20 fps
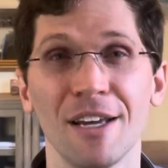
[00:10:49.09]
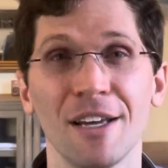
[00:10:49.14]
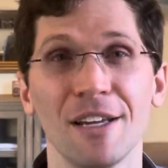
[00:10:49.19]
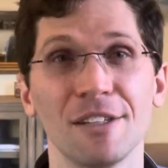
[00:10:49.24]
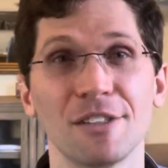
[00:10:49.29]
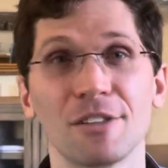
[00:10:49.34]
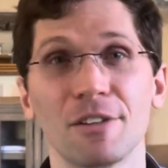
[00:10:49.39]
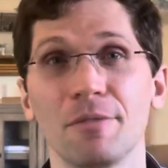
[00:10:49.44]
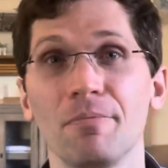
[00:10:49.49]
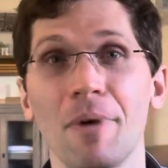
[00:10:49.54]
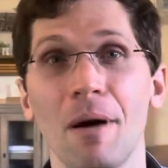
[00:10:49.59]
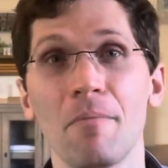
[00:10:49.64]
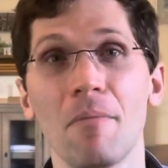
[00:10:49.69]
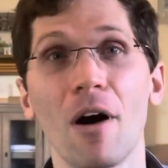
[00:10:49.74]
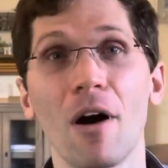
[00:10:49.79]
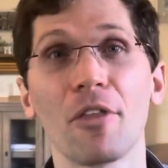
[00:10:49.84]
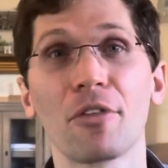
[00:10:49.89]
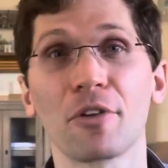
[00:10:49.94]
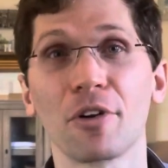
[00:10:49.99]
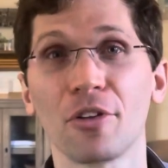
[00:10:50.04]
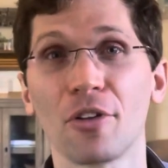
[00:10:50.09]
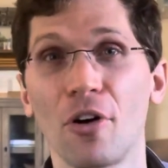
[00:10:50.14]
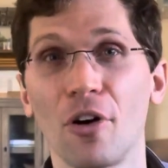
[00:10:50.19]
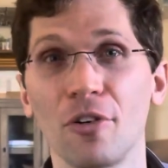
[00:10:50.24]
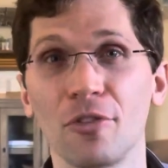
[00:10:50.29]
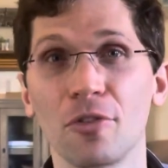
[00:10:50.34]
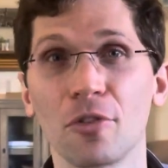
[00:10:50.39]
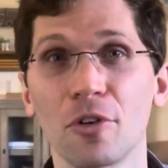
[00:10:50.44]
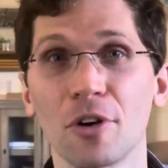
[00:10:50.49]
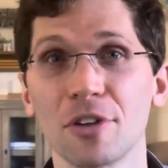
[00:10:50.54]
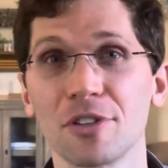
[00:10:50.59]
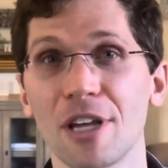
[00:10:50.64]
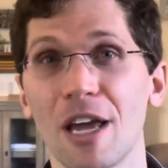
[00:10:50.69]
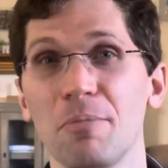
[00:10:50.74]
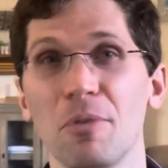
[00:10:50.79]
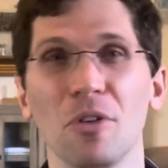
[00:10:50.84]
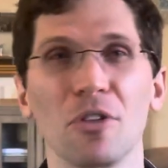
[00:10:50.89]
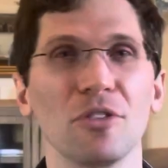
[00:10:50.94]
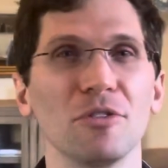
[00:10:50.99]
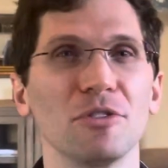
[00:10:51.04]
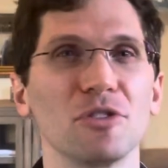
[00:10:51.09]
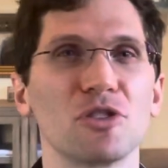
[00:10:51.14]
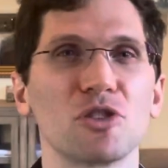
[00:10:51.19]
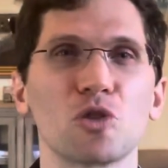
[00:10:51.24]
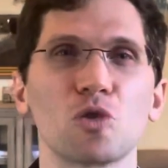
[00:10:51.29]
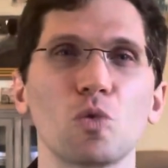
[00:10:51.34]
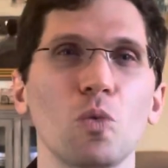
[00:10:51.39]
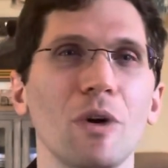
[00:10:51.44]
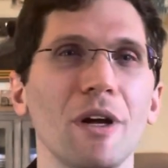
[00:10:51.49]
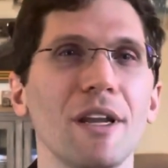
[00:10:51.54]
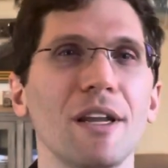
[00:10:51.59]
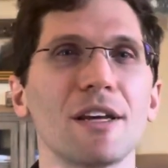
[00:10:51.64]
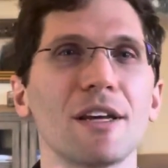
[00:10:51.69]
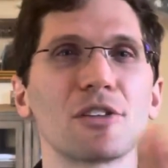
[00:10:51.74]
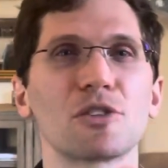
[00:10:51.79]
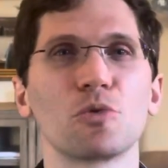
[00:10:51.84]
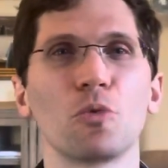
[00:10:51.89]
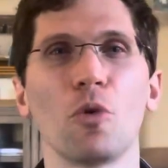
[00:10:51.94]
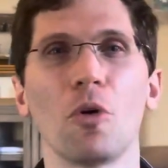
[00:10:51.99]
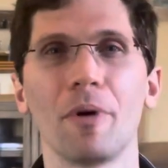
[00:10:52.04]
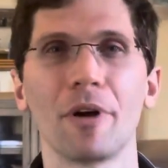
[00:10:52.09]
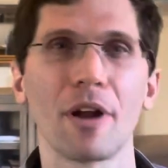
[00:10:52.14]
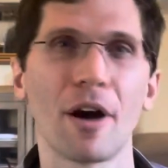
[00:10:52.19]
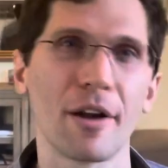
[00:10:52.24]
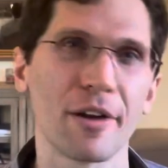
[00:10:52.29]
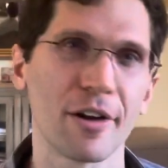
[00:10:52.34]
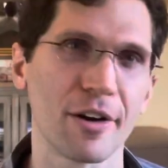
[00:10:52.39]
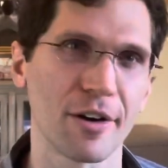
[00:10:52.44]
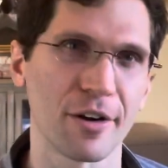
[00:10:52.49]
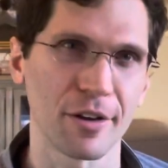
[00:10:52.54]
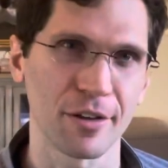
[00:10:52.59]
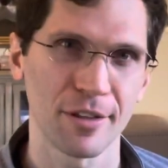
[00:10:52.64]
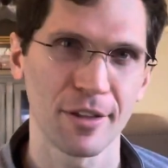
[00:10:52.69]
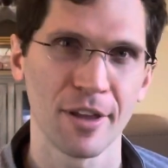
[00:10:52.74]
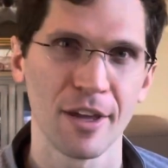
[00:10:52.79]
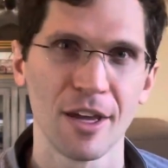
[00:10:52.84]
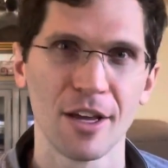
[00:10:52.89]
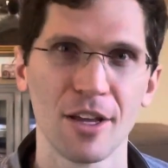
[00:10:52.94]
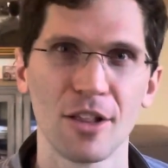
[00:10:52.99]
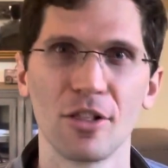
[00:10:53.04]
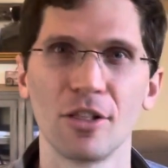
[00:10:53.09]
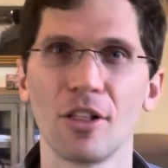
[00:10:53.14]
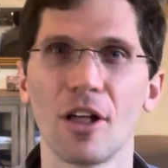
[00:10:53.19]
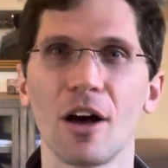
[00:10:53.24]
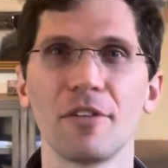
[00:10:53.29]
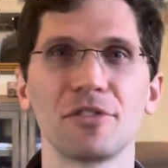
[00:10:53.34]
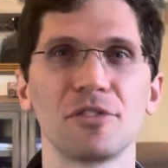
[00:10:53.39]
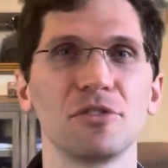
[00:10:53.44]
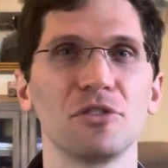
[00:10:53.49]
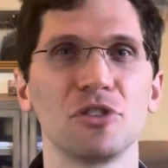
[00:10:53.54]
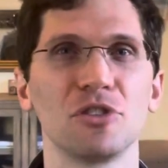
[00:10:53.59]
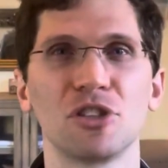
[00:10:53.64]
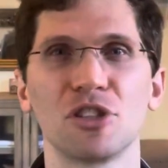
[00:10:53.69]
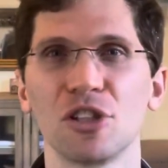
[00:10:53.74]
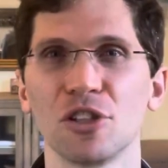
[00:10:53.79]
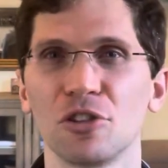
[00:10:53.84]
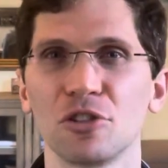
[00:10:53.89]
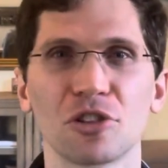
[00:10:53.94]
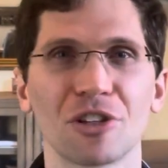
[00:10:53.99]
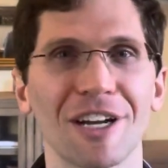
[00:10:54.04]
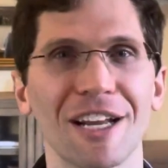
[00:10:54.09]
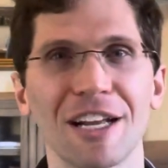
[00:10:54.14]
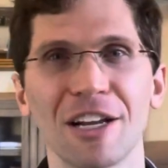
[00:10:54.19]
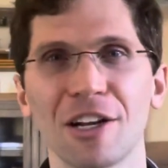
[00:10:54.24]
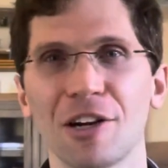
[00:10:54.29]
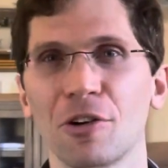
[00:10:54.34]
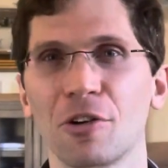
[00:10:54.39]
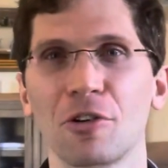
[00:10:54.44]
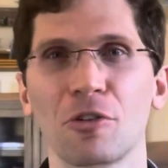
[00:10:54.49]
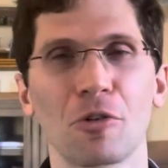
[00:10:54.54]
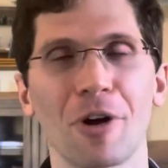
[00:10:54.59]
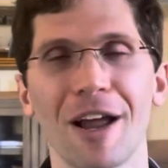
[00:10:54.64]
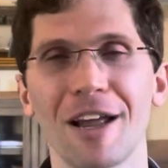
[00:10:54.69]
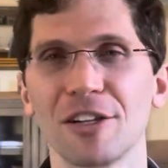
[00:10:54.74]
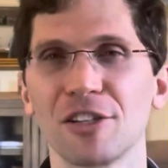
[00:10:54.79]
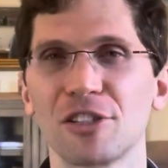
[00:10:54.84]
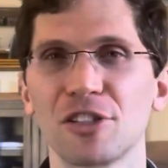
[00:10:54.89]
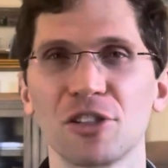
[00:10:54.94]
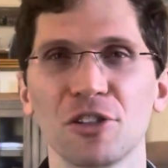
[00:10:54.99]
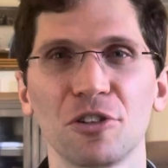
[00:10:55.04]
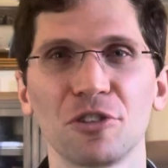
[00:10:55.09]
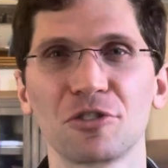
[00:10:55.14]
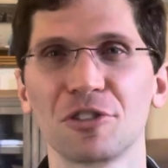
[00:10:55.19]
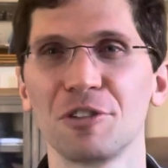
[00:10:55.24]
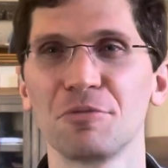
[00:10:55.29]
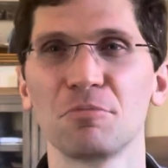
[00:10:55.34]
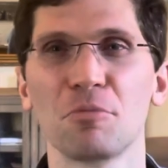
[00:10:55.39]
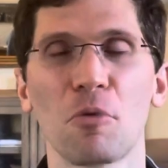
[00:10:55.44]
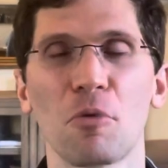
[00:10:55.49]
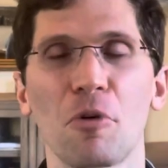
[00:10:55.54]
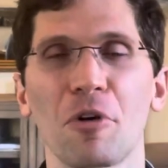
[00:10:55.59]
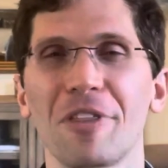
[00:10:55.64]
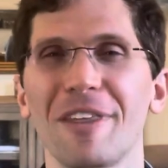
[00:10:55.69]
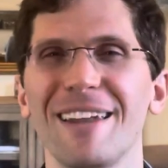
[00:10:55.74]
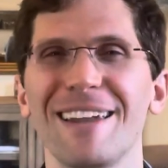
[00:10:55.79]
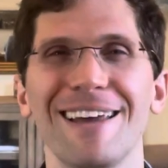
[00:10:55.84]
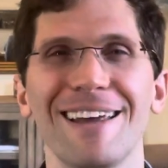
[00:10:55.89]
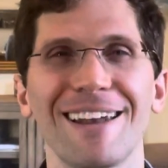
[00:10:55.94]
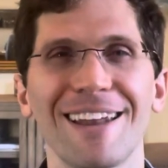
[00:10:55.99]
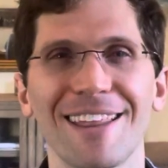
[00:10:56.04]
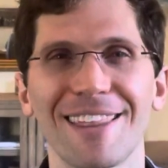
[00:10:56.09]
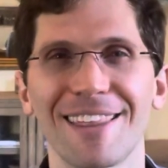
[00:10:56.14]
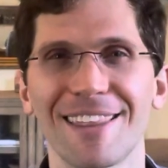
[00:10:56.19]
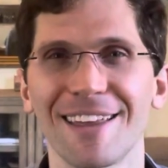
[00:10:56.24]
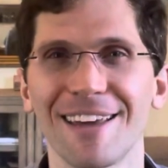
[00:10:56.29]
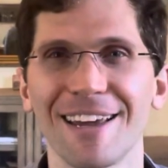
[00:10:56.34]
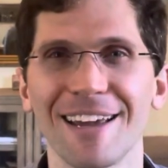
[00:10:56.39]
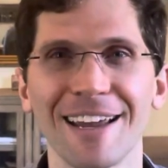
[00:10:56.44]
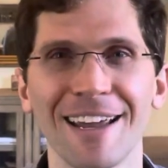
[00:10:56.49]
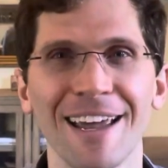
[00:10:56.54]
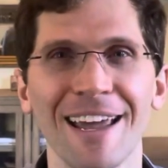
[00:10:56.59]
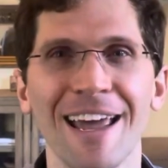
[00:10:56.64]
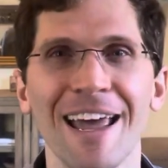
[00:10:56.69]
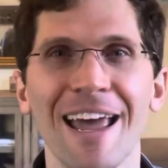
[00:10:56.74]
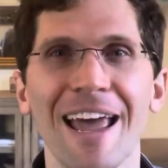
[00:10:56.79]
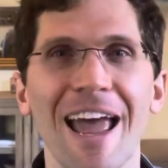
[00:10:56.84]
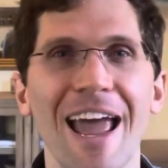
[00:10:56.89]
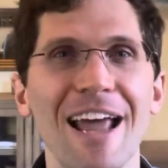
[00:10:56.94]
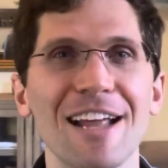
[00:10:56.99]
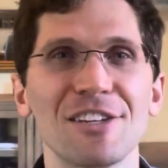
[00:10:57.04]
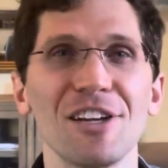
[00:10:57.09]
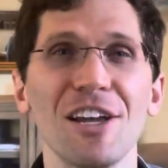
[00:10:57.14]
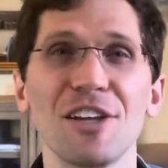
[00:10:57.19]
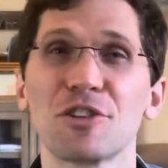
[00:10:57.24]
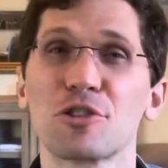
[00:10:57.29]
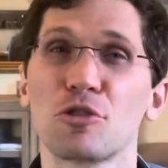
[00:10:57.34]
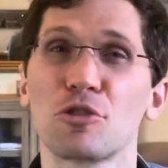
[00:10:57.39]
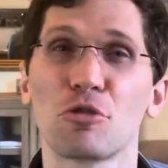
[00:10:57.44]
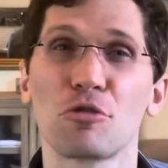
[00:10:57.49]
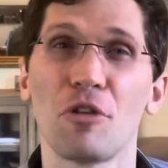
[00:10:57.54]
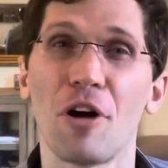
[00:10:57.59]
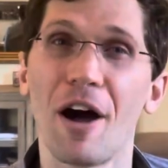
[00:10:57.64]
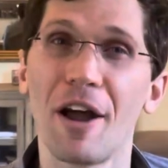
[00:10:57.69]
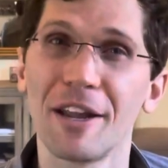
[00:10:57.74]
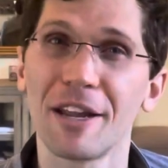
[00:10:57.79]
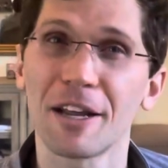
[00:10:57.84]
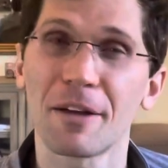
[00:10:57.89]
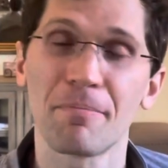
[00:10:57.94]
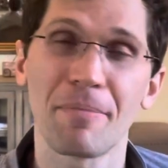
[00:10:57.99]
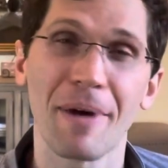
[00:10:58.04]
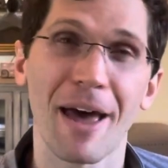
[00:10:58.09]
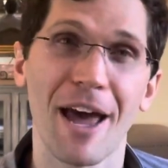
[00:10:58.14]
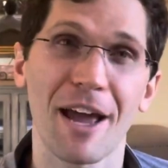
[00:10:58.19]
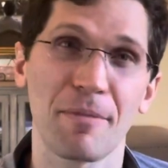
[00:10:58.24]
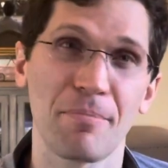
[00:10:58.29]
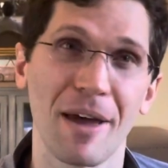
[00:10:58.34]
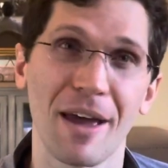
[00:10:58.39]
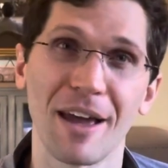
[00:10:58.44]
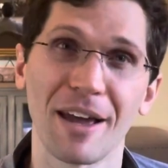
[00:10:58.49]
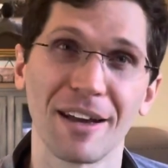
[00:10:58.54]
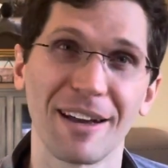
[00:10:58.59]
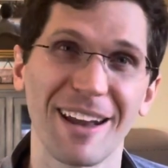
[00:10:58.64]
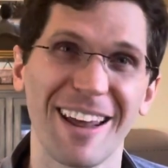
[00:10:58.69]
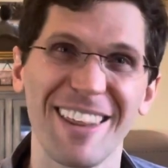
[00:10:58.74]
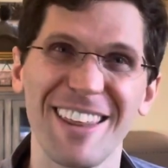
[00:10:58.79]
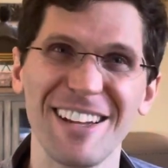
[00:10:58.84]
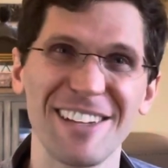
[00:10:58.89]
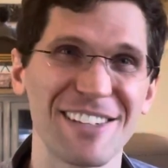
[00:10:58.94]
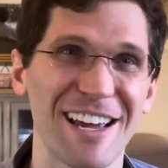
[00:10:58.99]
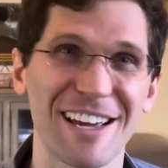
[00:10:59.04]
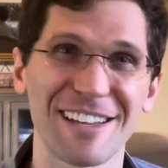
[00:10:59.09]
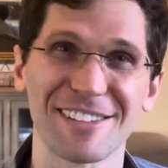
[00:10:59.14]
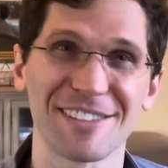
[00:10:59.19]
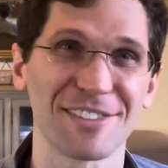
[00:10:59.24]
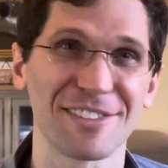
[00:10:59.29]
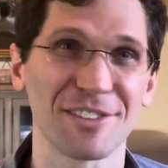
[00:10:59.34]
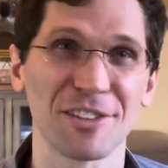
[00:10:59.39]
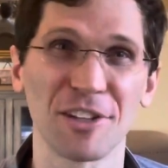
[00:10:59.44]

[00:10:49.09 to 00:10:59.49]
So my mother-in-law, for example, sweetest woman on earth, loves children and grandchildren more than anything. And she has chronic back pain. I think she has,